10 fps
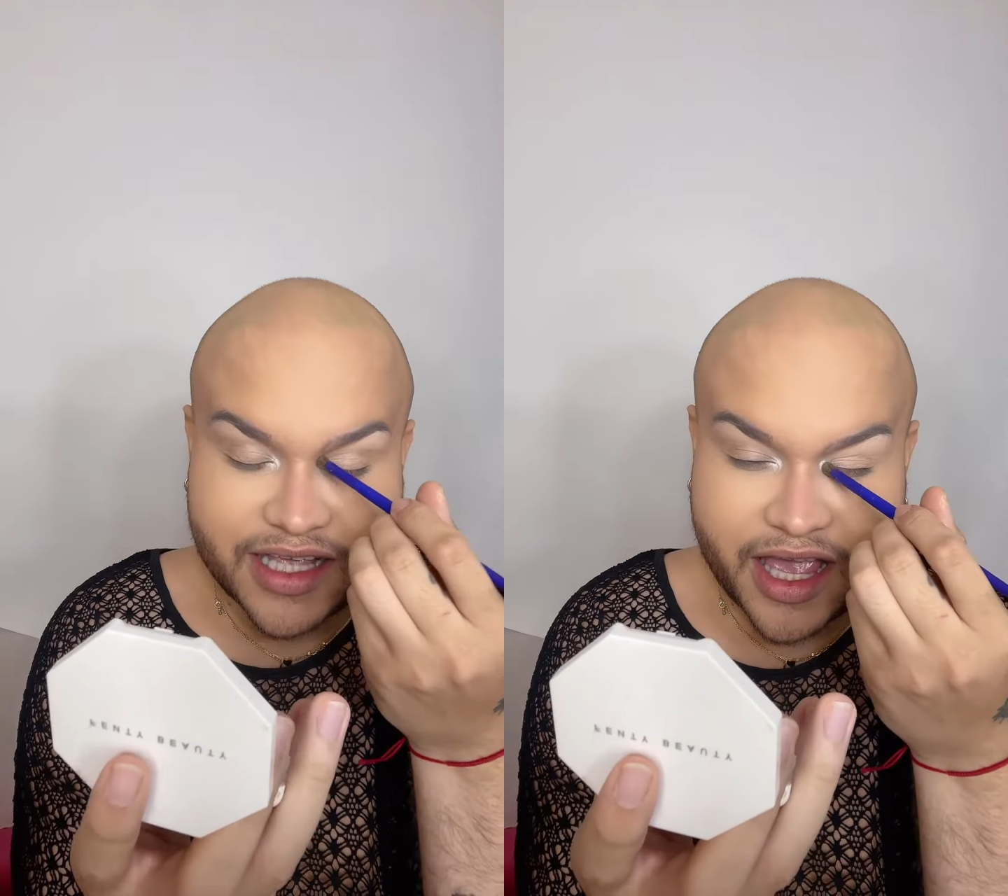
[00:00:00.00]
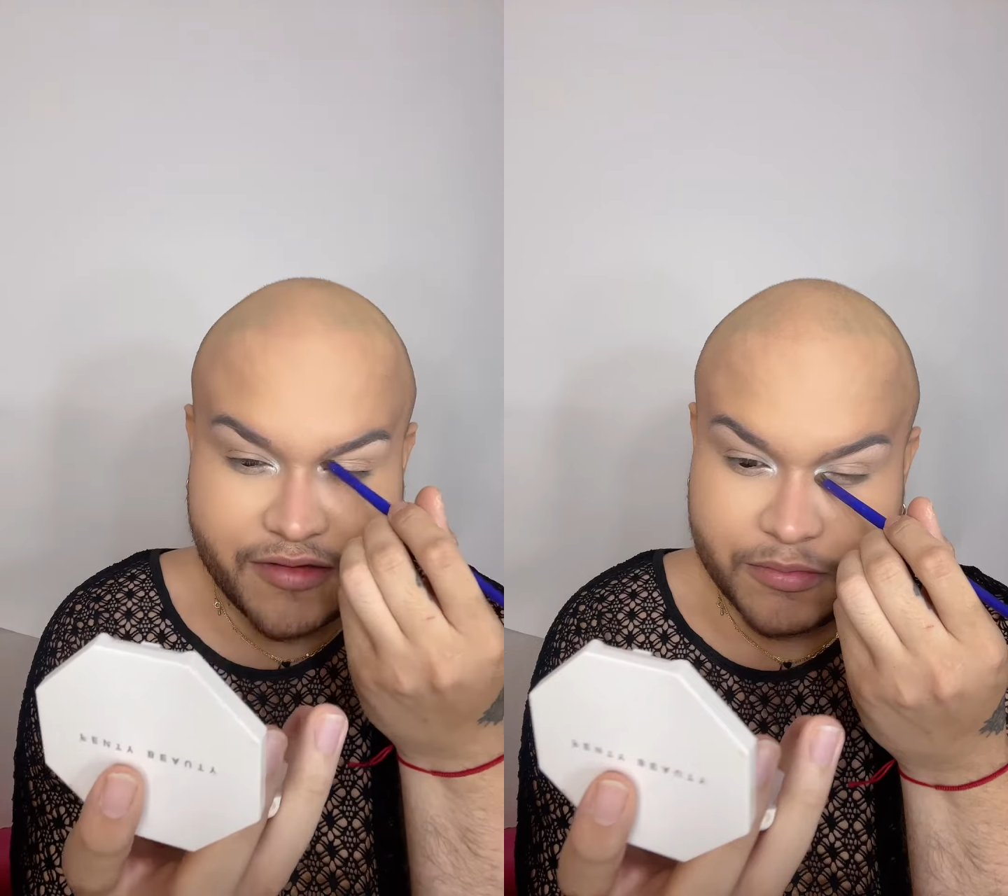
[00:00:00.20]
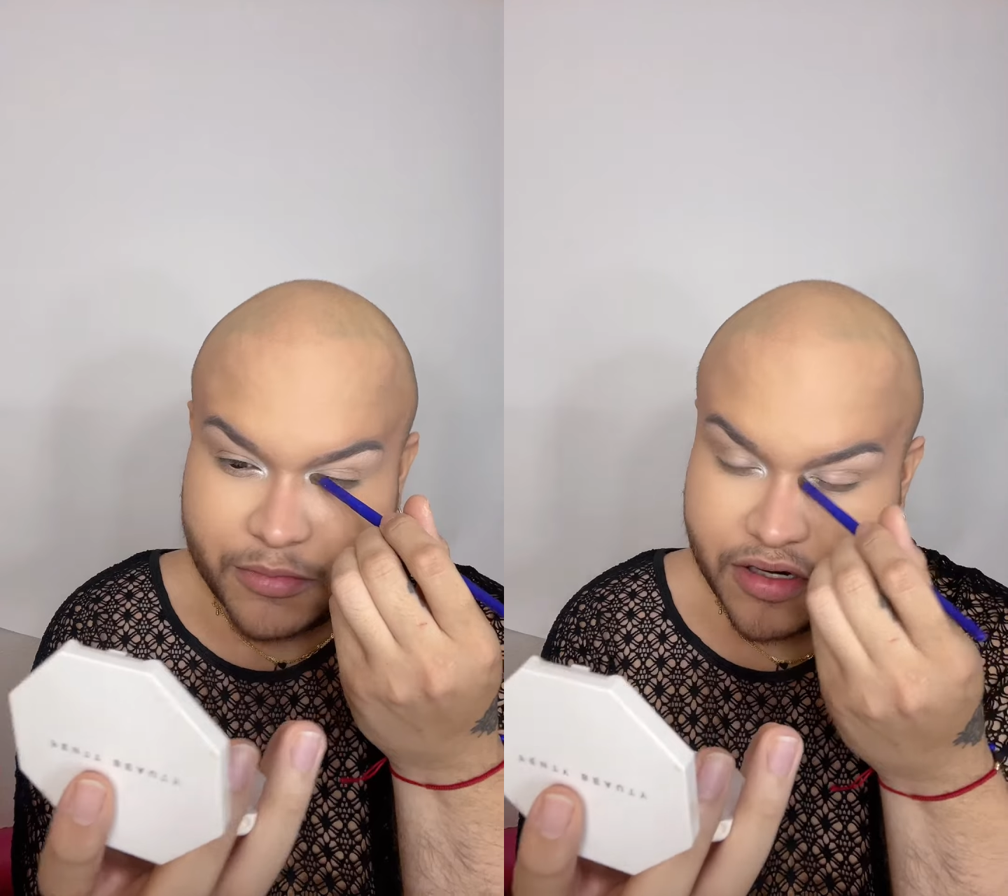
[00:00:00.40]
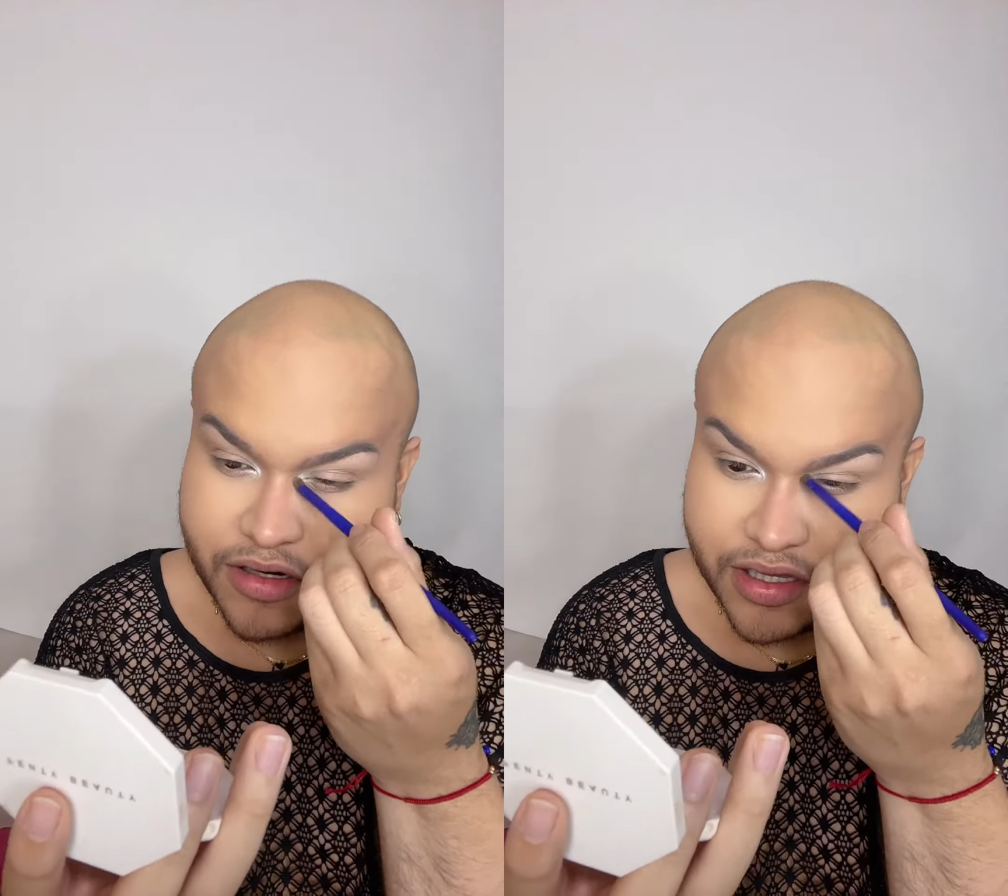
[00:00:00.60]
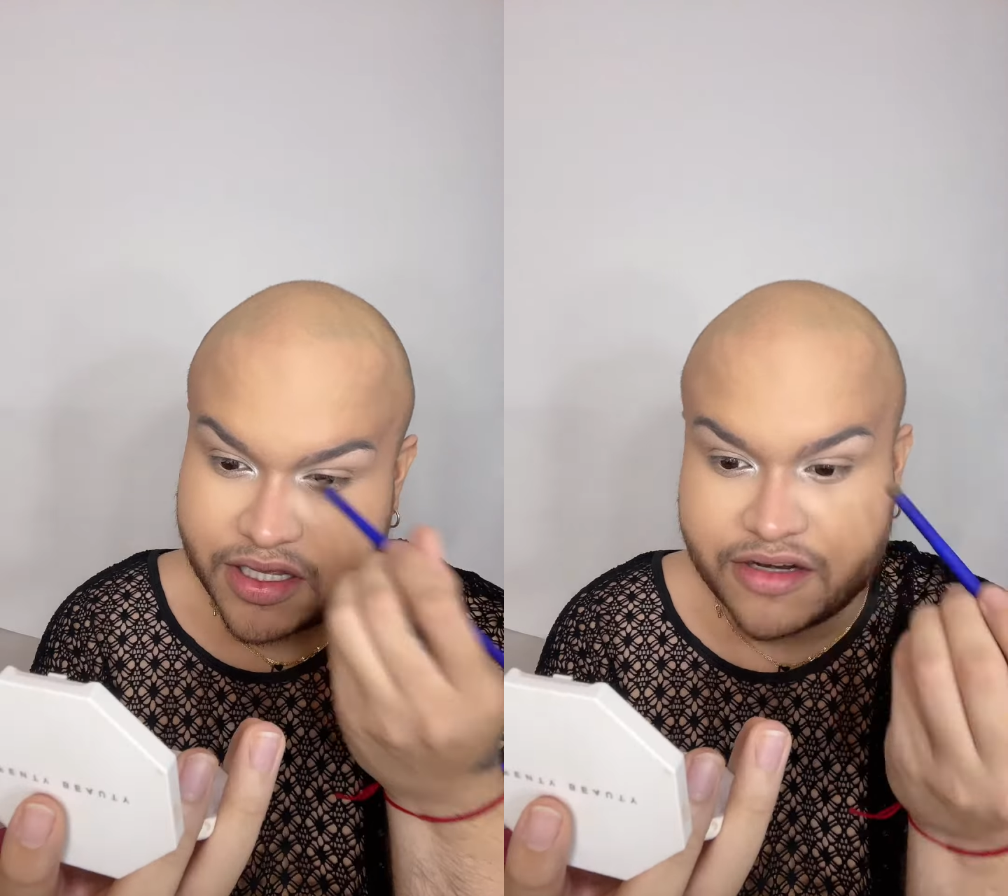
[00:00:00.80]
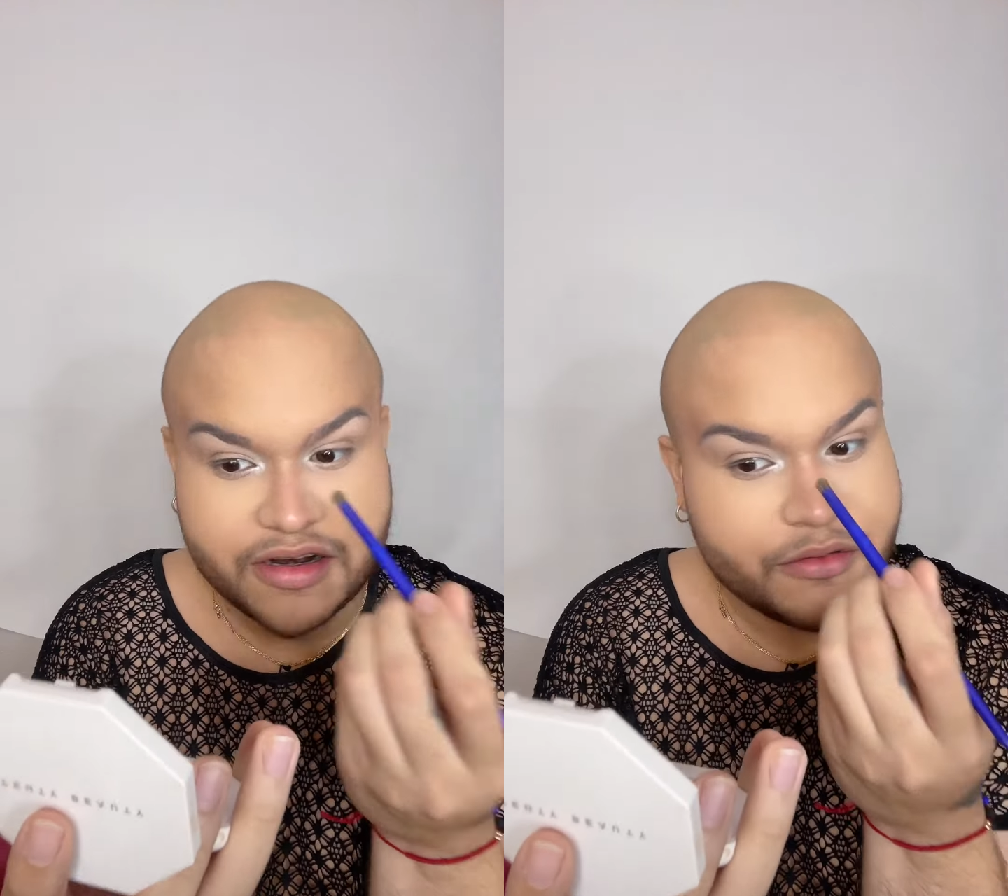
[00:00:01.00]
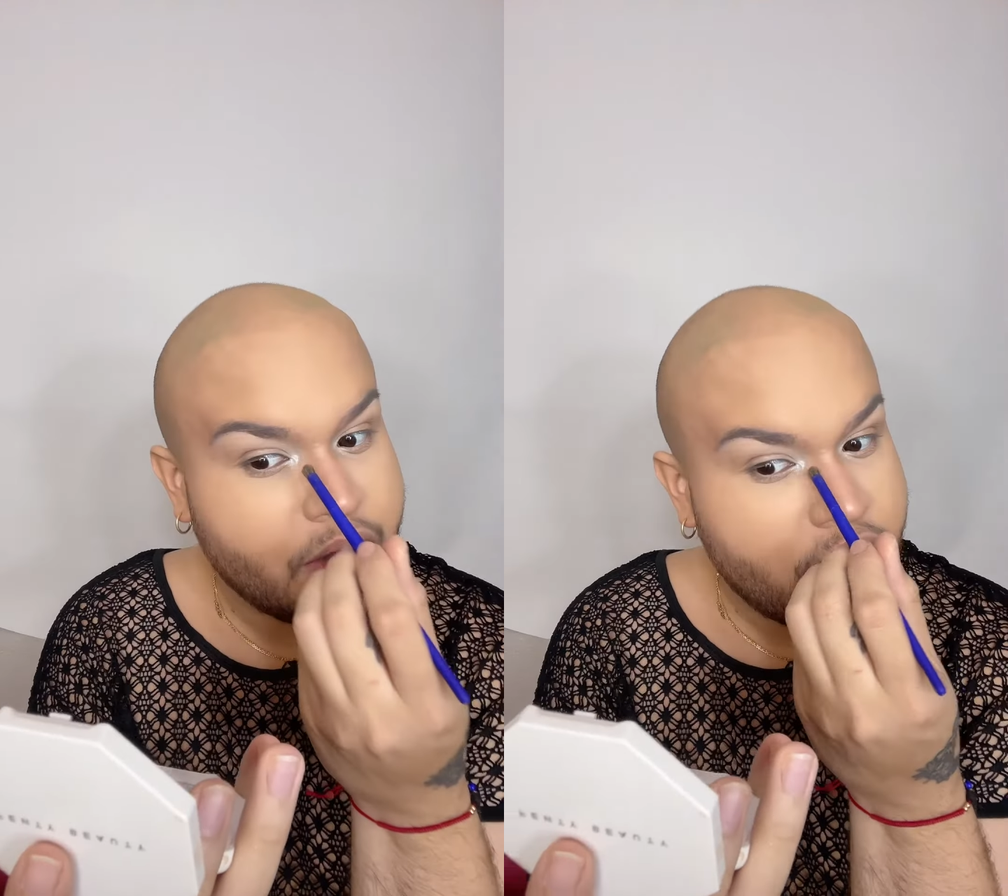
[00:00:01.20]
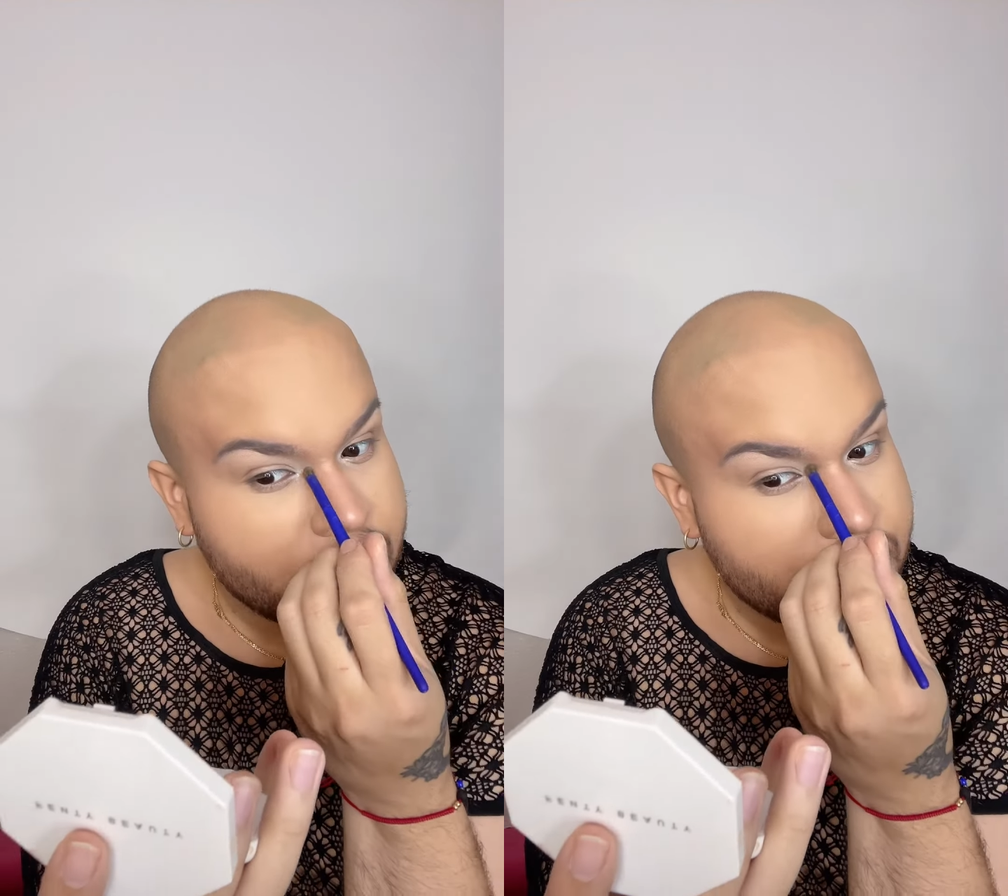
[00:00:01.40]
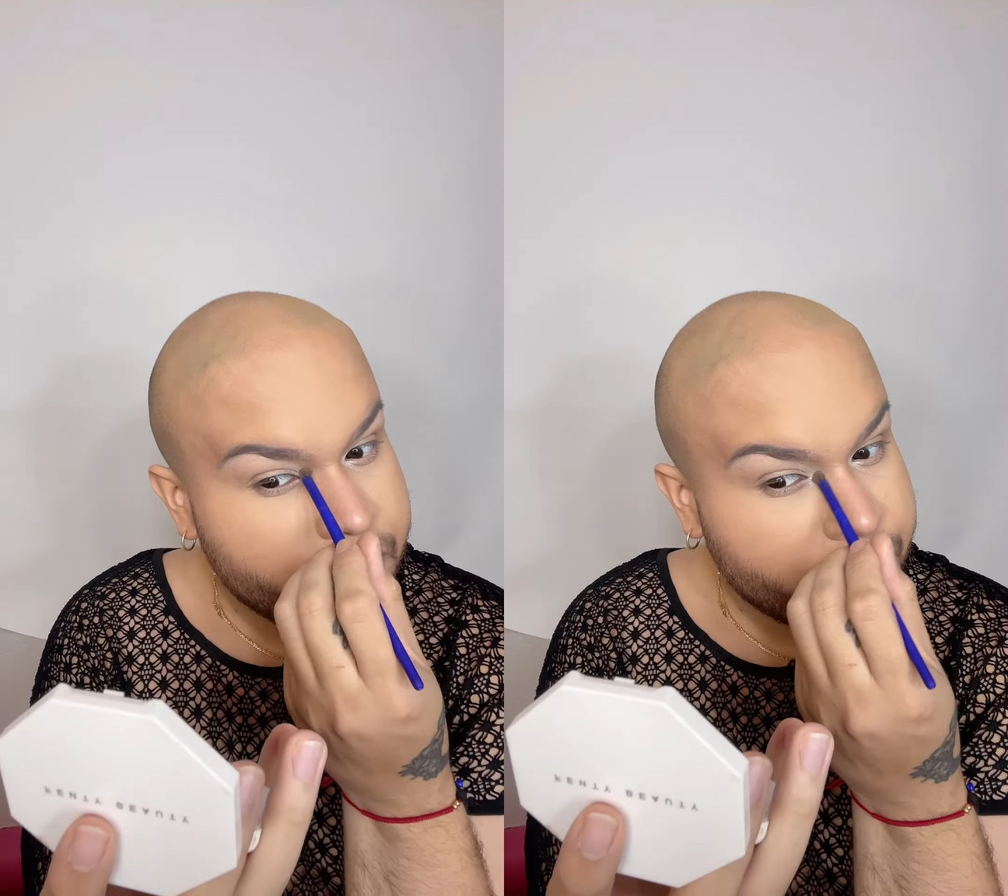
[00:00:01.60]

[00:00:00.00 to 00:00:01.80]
I haven't been on a date in a while,